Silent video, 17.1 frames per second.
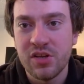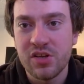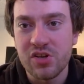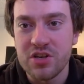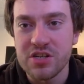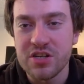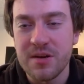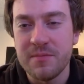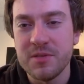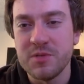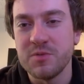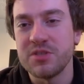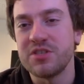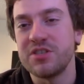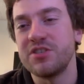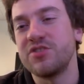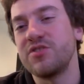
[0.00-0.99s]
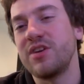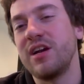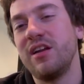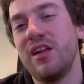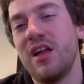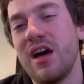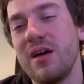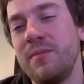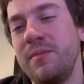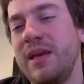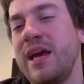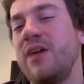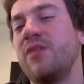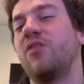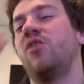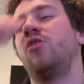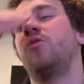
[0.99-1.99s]
Car companies will start to try to lock me
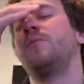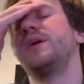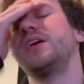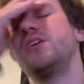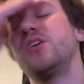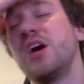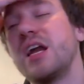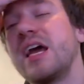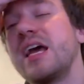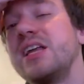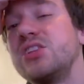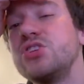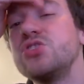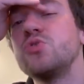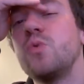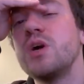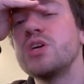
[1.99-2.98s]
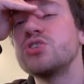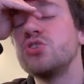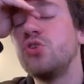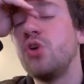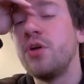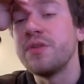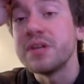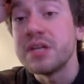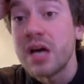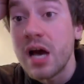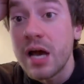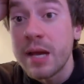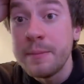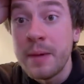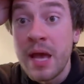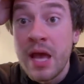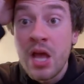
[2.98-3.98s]
out. Oh my God, I get this question all the
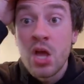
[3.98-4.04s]
time.